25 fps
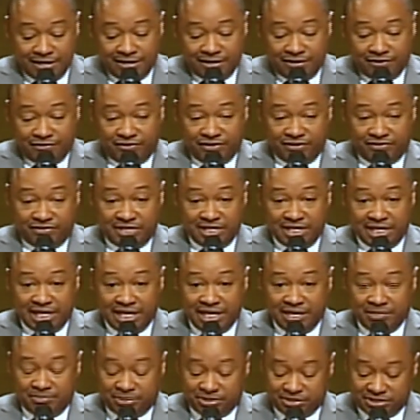
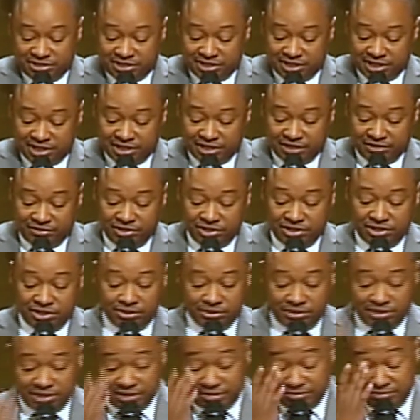58% of the
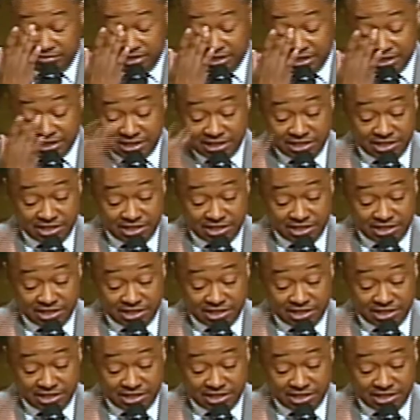youth admitted